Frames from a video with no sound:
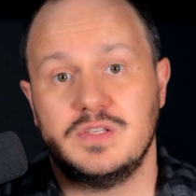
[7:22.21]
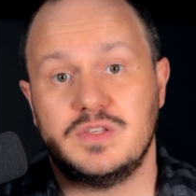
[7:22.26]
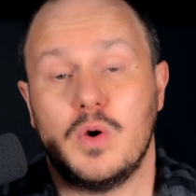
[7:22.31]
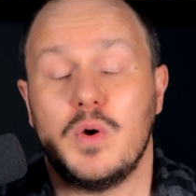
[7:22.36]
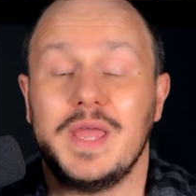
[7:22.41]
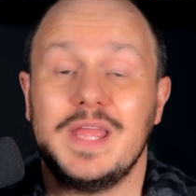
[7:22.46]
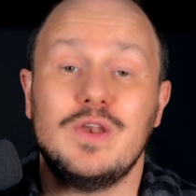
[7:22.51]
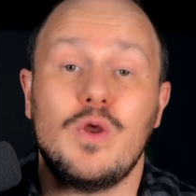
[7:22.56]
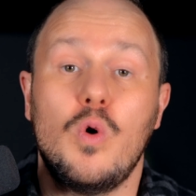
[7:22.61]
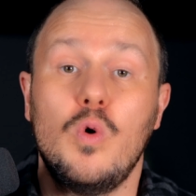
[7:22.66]

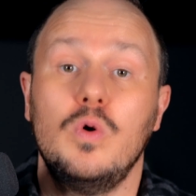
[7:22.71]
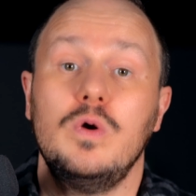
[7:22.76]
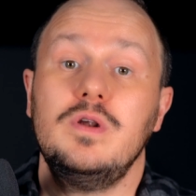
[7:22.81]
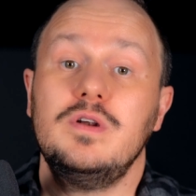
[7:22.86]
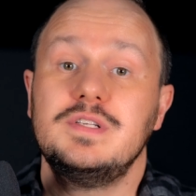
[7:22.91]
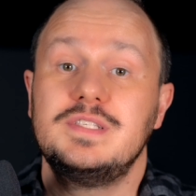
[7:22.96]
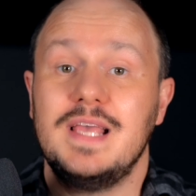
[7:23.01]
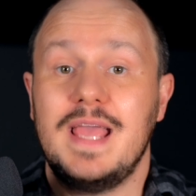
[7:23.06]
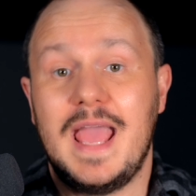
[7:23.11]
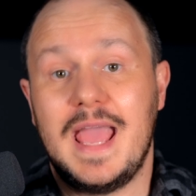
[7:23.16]
So in
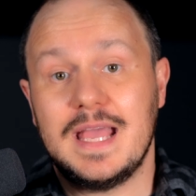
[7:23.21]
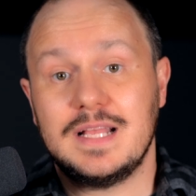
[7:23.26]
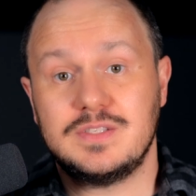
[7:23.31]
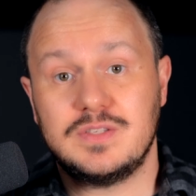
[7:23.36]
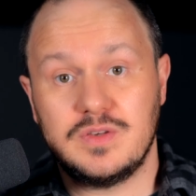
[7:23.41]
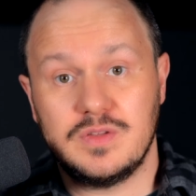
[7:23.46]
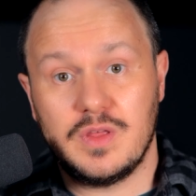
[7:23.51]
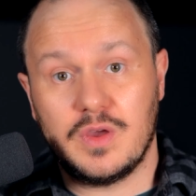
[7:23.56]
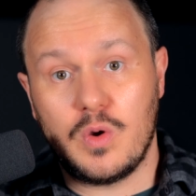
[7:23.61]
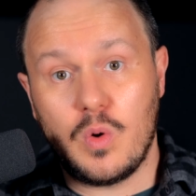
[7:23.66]
order to
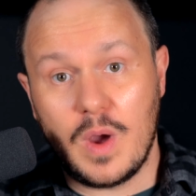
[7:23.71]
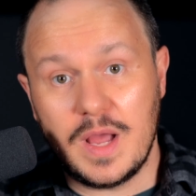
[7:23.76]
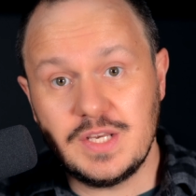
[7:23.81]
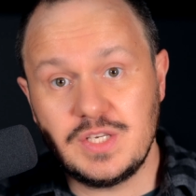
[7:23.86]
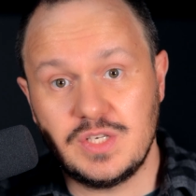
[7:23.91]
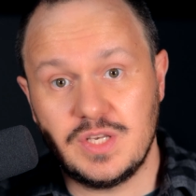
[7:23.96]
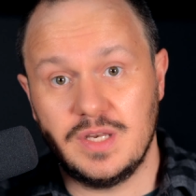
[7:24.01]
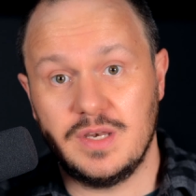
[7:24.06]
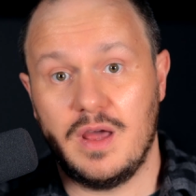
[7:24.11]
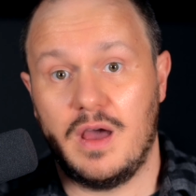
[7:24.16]
answer the
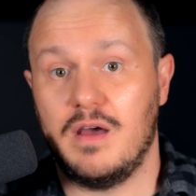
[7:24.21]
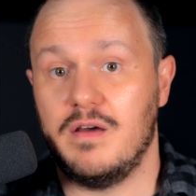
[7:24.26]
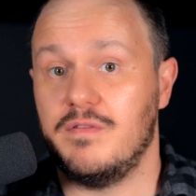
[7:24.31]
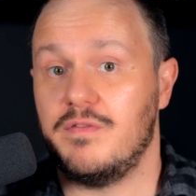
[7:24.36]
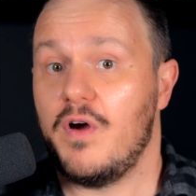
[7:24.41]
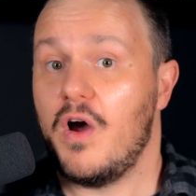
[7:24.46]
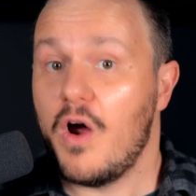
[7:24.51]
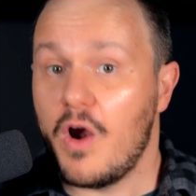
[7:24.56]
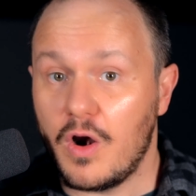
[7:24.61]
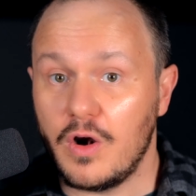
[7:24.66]
question
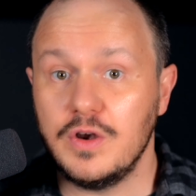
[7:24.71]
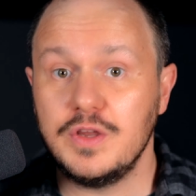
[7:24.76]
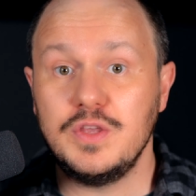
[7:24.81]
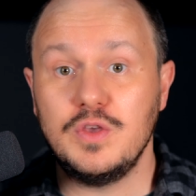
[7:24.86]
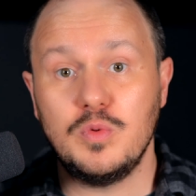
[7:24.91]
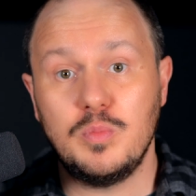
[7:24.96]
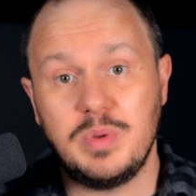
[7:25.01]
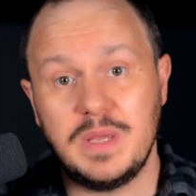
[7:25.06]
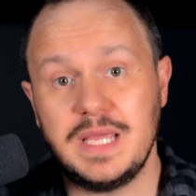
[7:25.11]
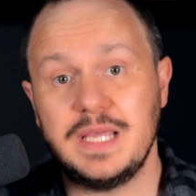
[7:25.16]
of, are
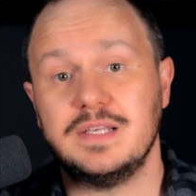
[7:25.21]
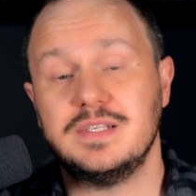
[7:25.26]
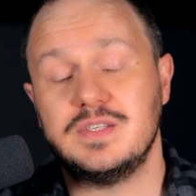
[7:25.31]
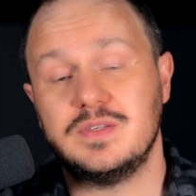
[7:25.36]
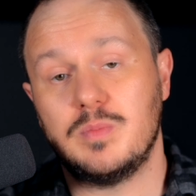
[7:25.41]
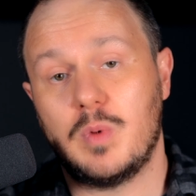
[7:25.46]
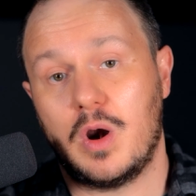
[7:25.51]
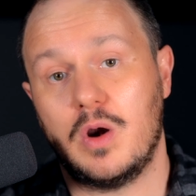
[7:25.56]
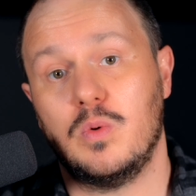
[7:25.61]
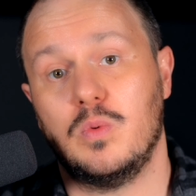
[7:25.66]
you being
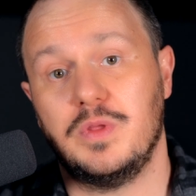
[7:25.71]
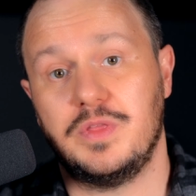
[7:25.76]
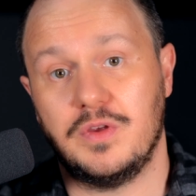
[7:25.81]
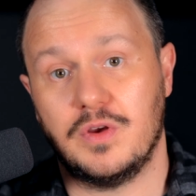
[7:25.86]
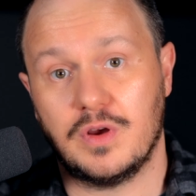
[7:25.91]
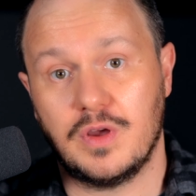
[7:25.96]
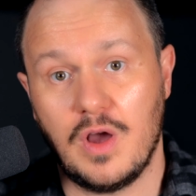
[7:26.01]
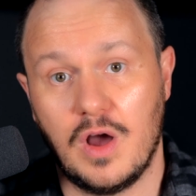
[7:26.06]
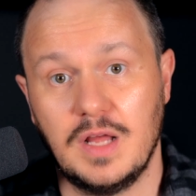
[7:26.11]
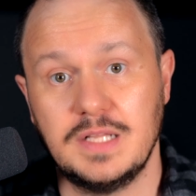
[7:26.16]
smart with
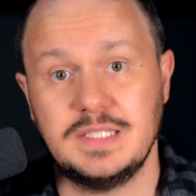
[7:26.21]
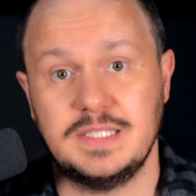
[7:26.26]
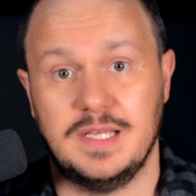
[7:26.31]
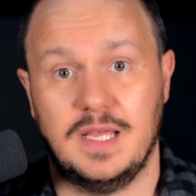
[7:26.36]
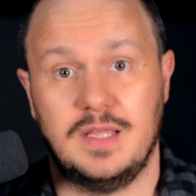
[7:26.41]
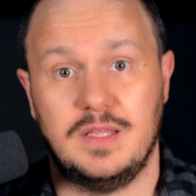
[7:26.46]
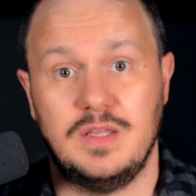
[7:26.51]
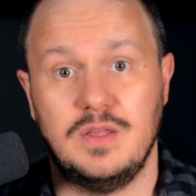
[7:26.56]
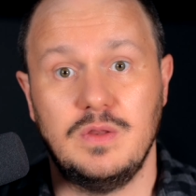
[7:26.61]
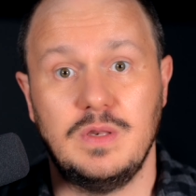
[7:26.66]
your
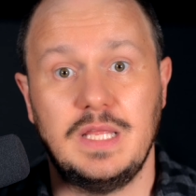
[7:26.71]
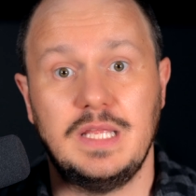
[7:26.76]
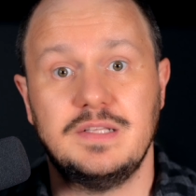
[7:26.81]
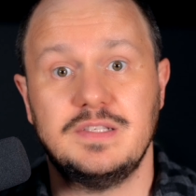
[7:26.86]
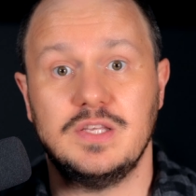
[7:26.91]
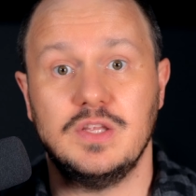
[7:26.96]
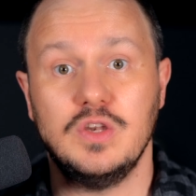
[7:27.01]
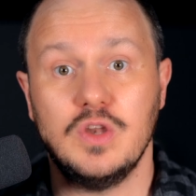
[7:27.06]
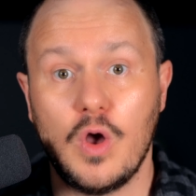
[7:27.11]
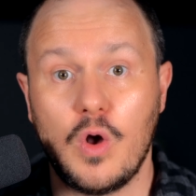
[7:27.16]
content? You
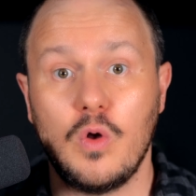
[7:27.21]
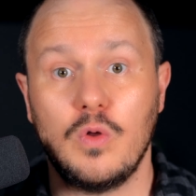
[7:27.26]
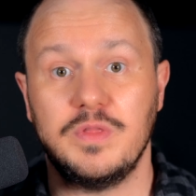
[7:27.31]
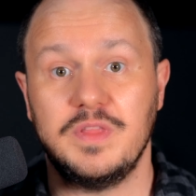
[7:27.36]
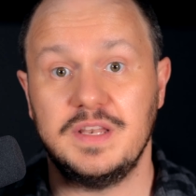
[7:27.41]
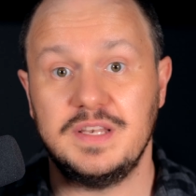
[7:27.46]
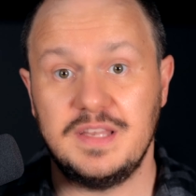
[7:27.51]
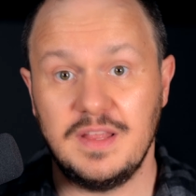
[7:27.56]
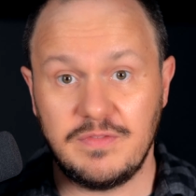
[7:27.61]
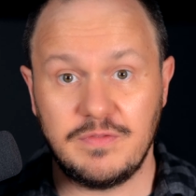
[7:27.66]
need to know
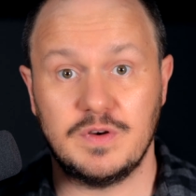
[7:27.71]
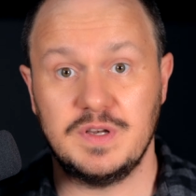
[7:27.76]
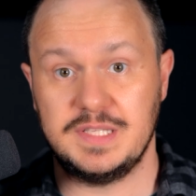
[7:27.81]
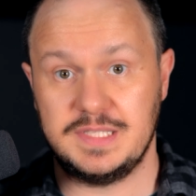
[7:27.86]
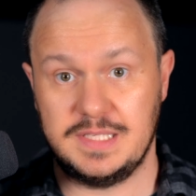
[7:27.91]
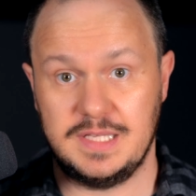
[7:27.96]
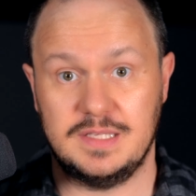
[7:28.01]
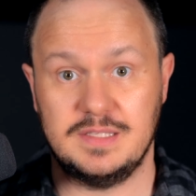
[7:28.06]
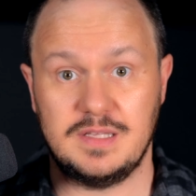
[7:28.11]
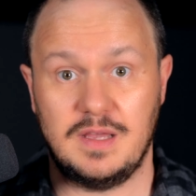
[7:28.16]
the
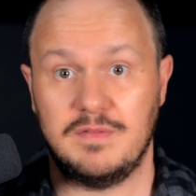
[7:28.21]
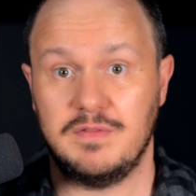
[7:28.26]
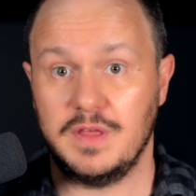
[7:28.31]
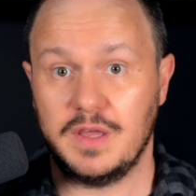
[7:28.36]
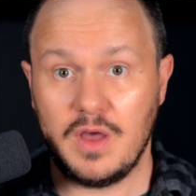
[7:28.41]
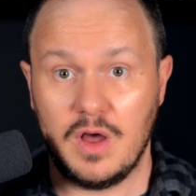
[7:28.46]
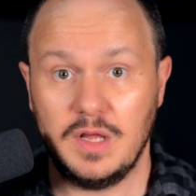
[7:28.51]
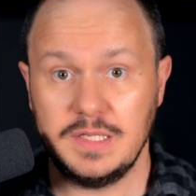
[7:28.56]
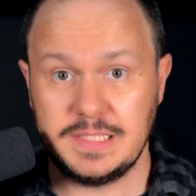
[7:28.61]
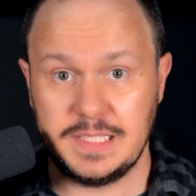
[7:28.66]
differences of
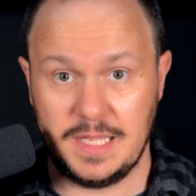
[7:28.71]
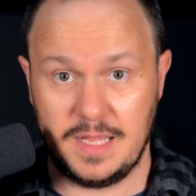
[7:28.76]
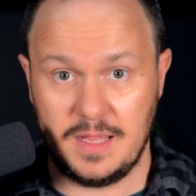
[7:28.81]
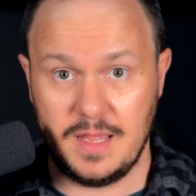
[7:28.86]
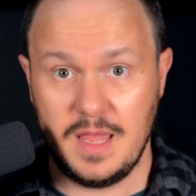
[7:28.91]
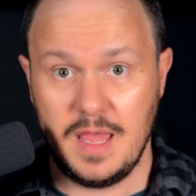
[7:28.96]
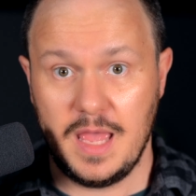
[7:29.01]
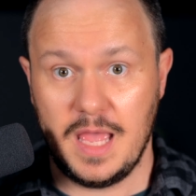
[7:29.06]
the content.